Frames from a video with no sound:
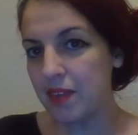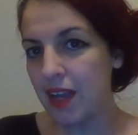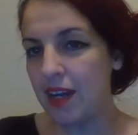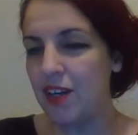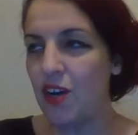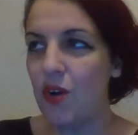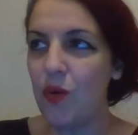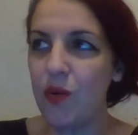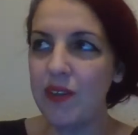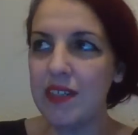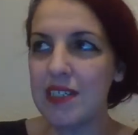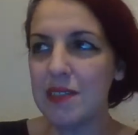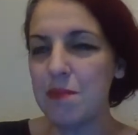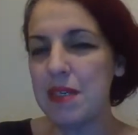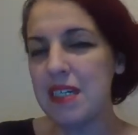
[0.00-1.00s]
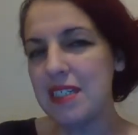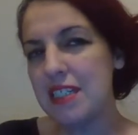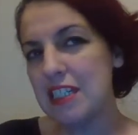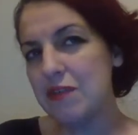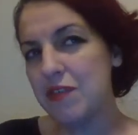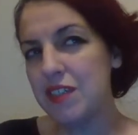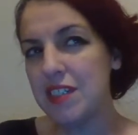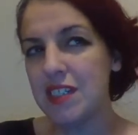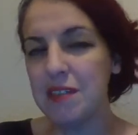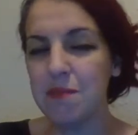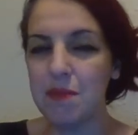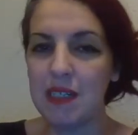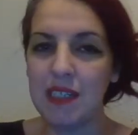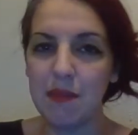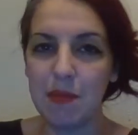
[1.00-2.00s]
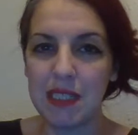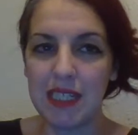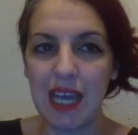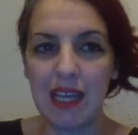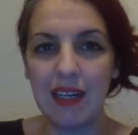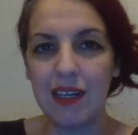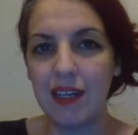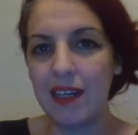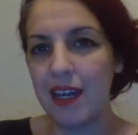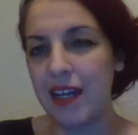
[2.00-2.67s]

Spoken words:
I know it doesn't make a difference in the mentality,